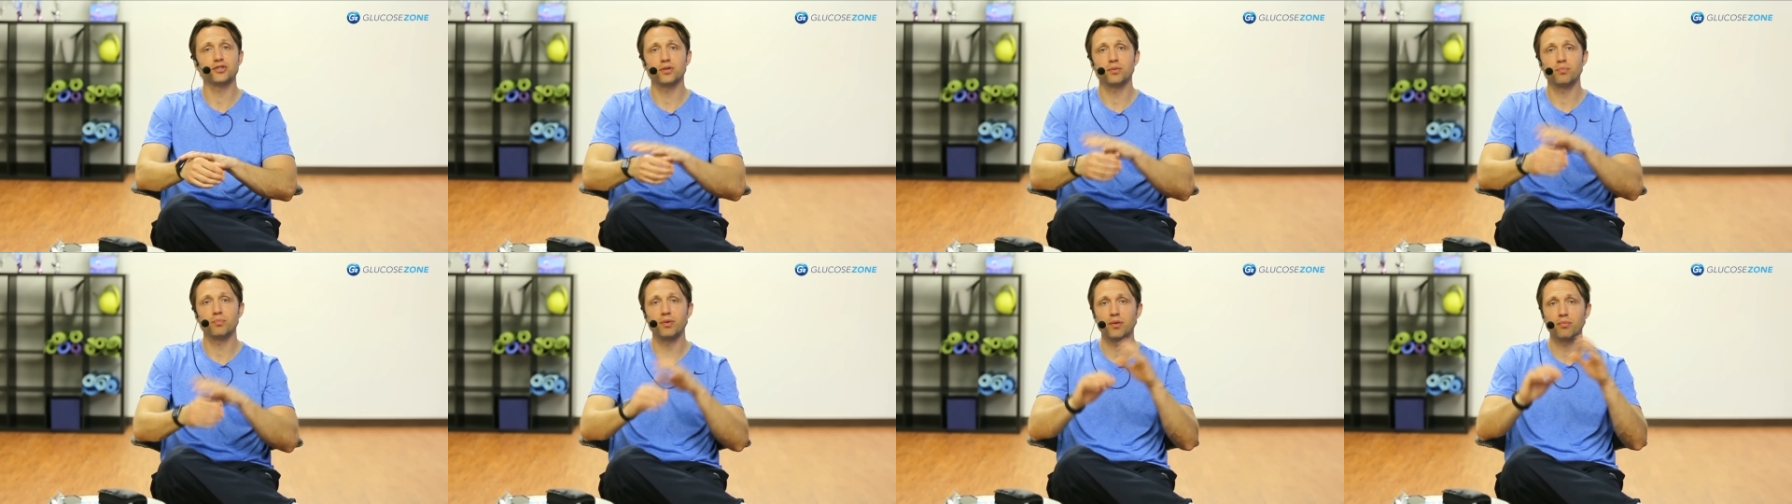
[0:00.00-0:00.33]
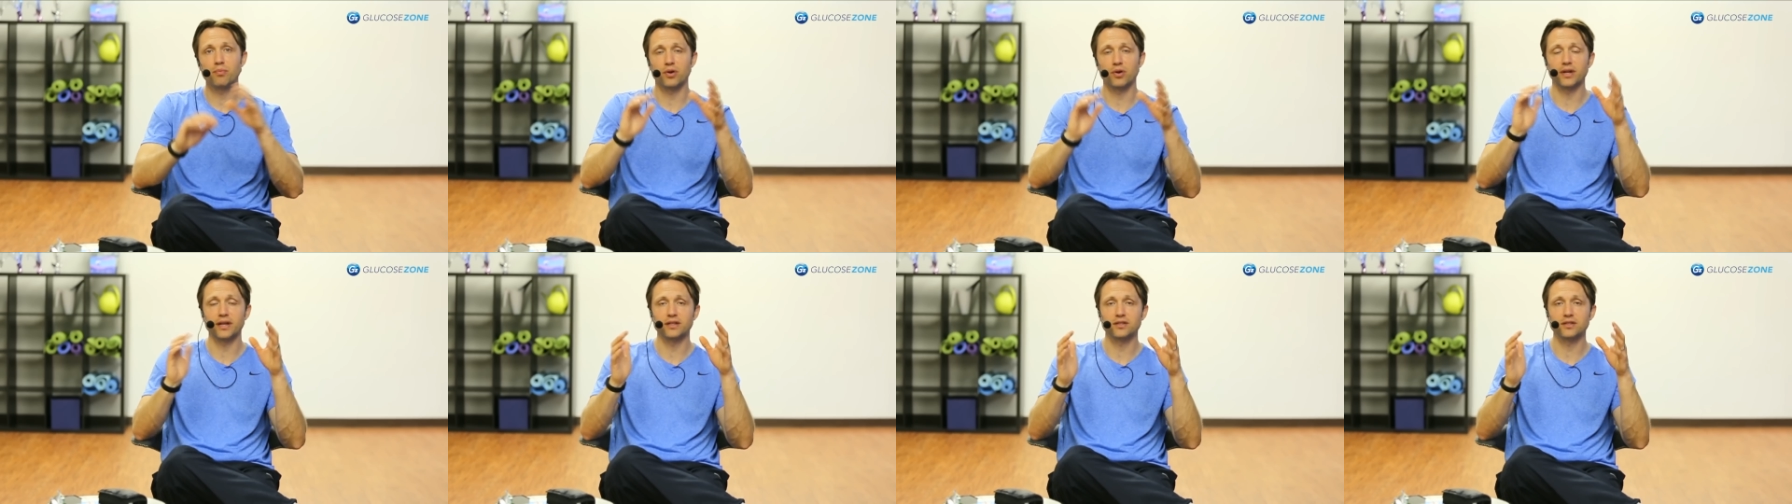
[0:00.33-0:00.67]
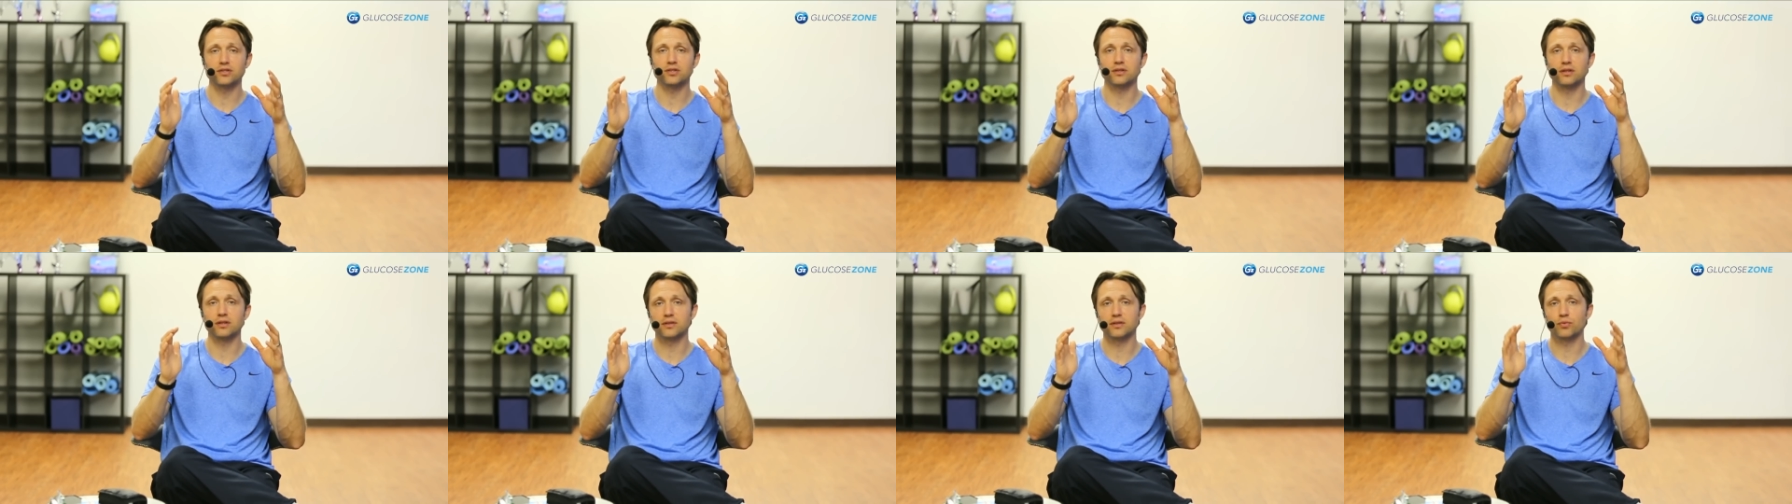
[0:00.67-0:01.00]
especially people
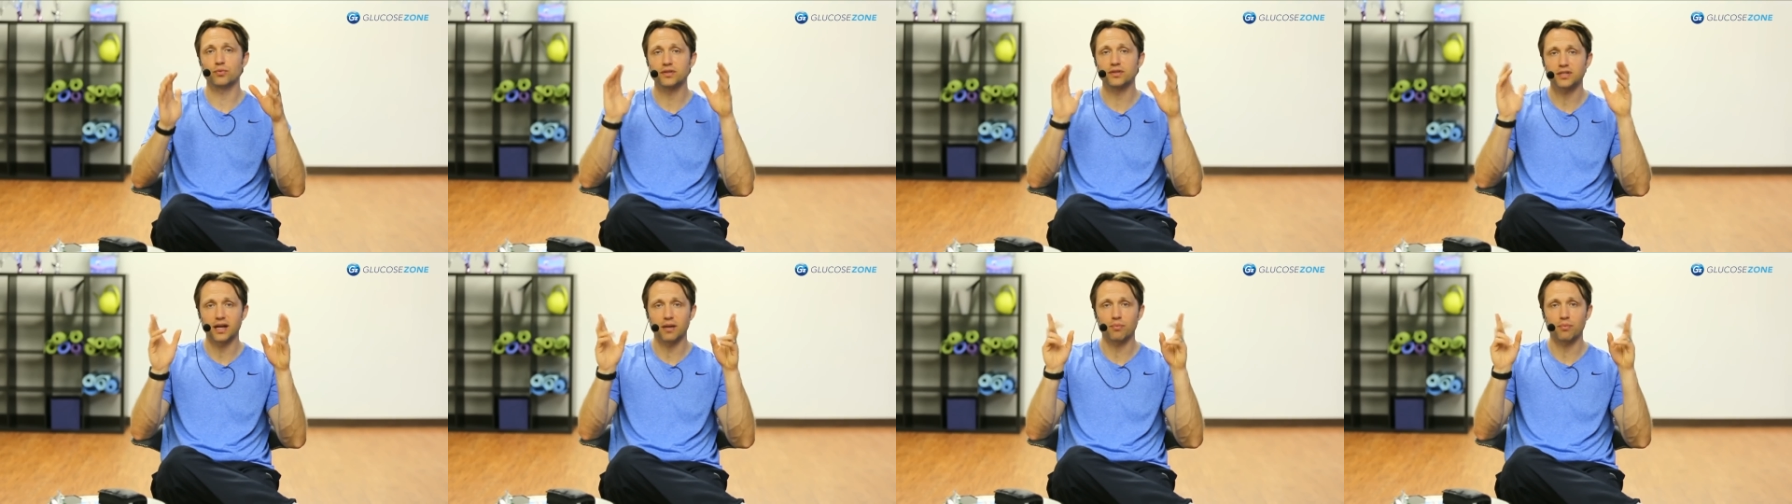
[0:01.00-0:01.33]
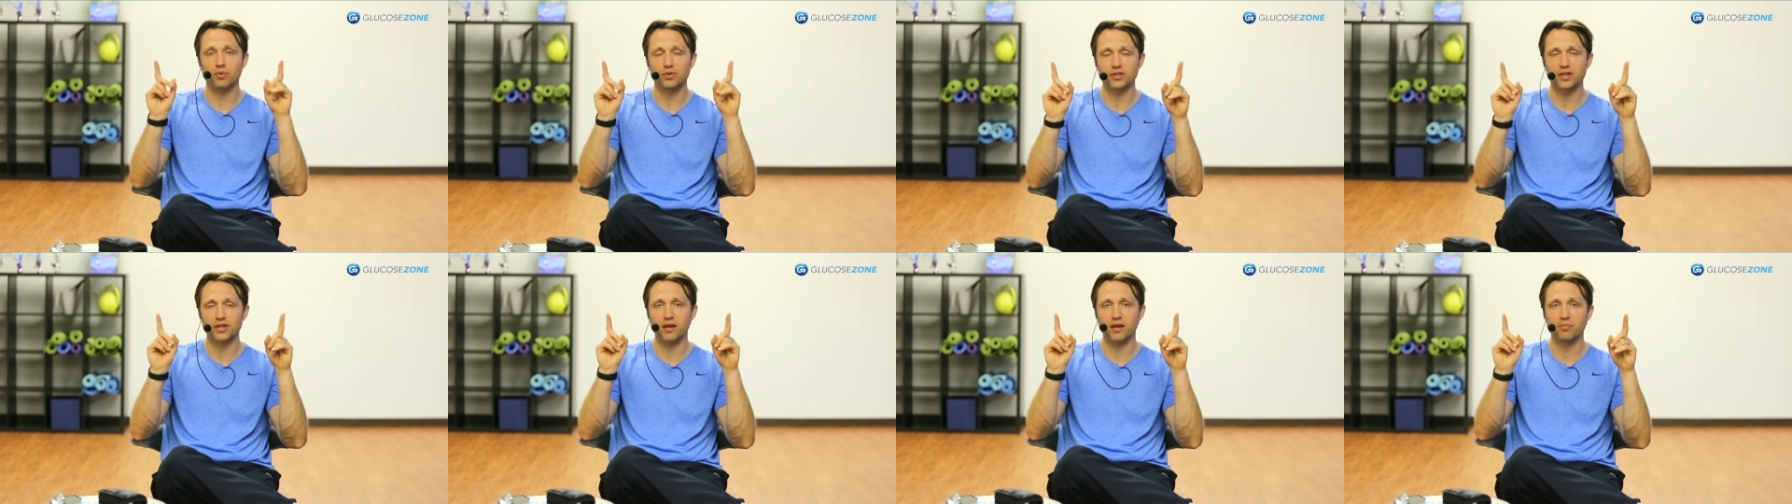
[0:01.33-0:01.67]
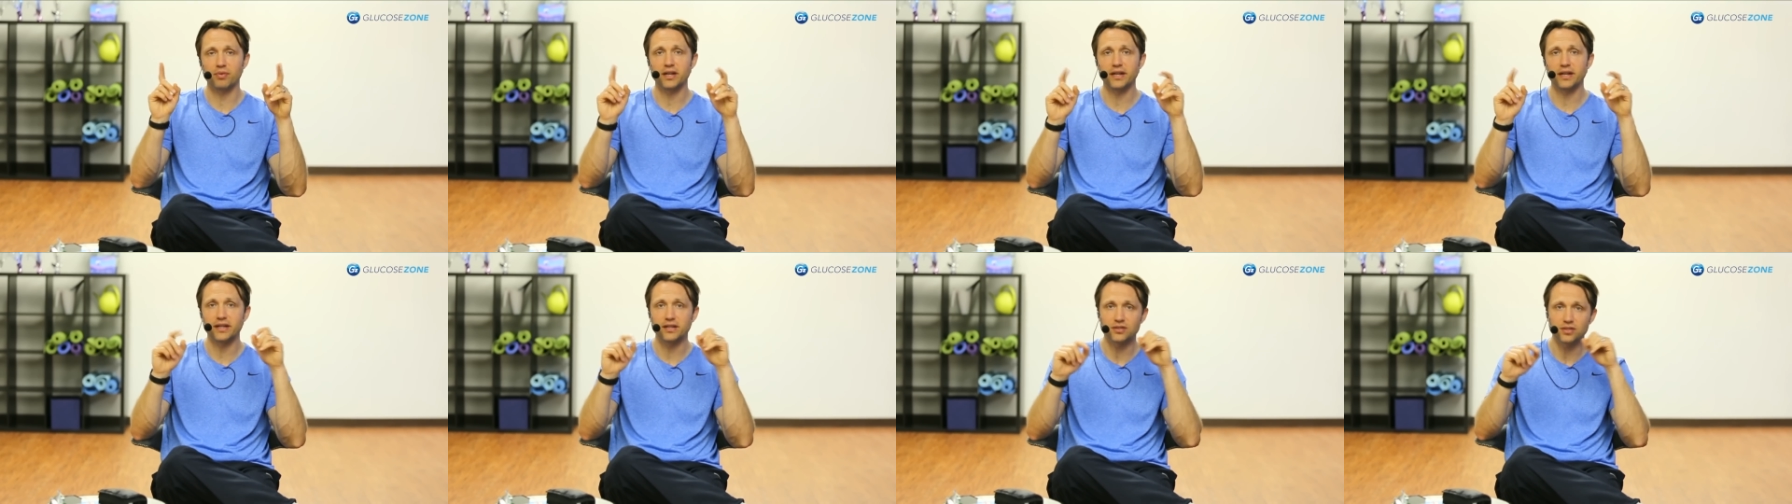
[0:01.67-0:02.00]
on insulin with type 1
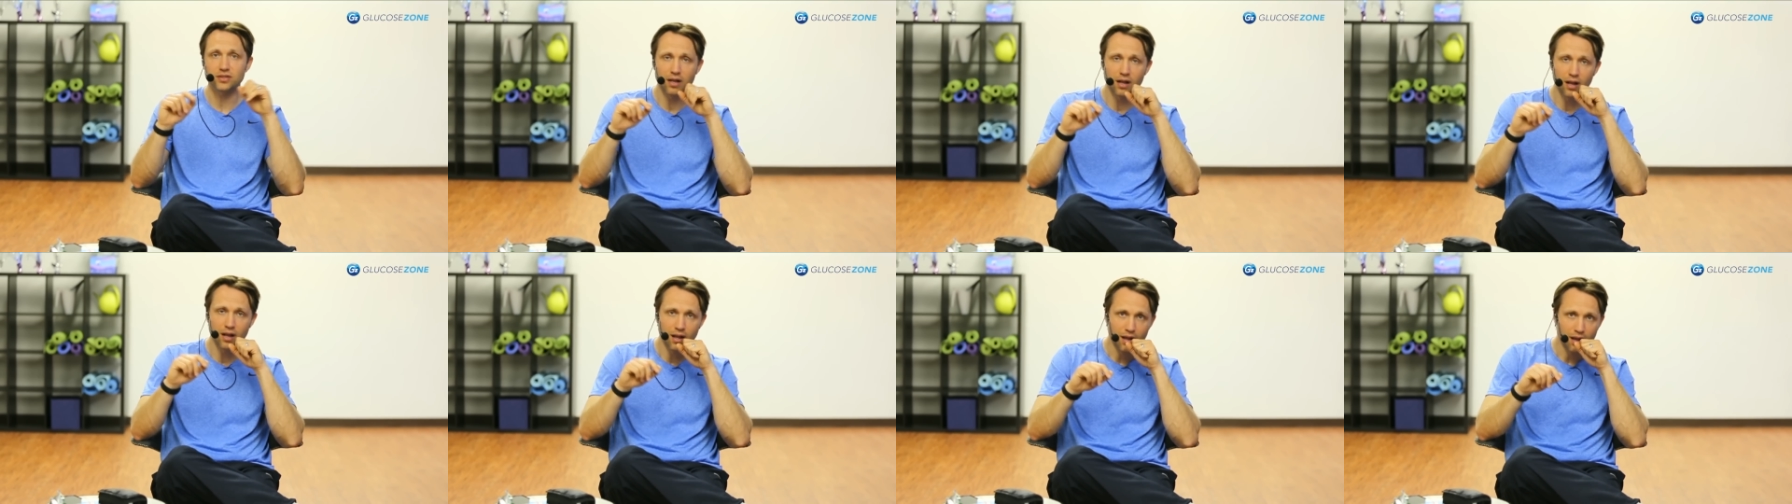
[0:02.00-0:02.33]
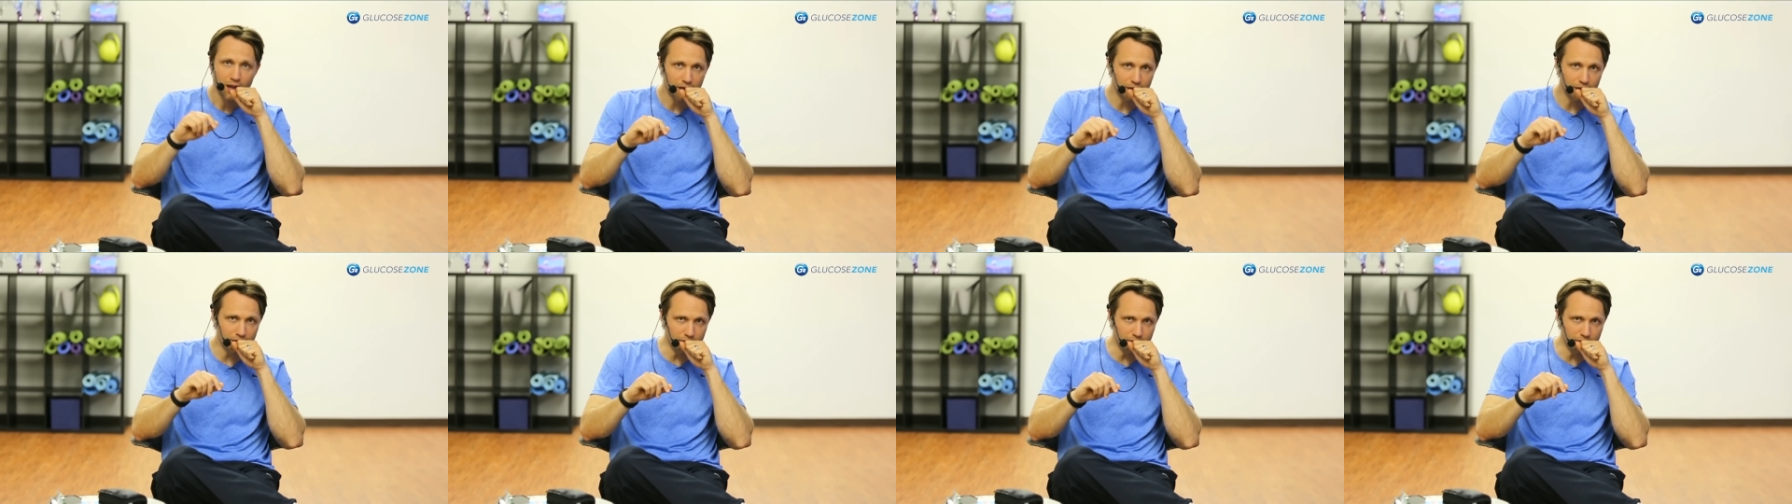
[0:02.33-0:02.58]
diabetes.